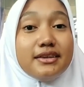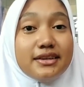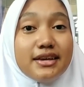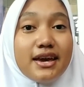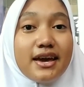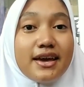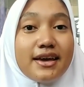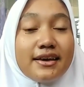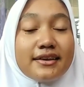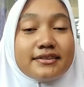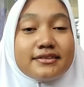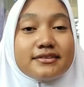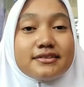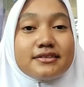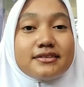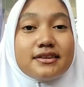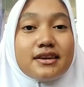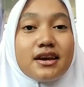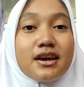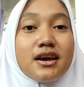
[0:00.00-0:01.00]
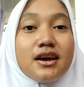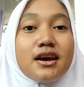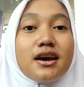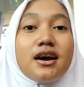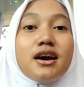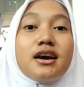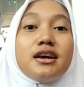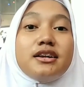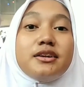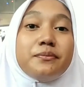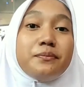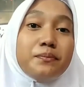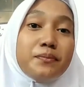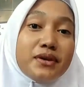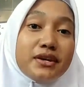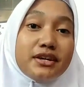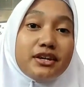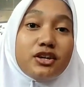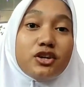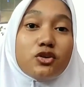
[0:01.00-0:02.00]
Yes, the
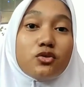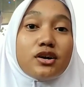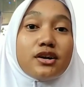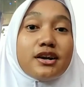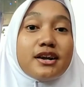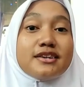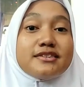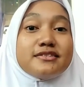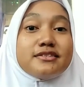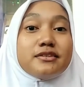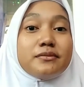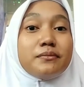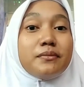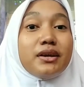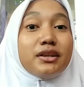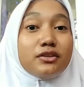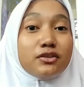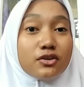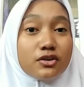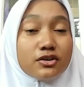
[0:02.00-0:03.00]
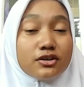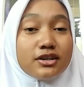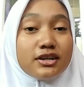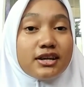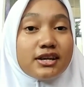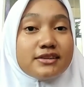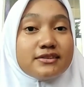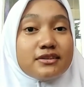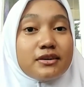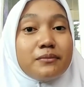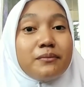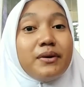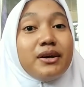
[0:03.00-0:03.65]
PQRST method is a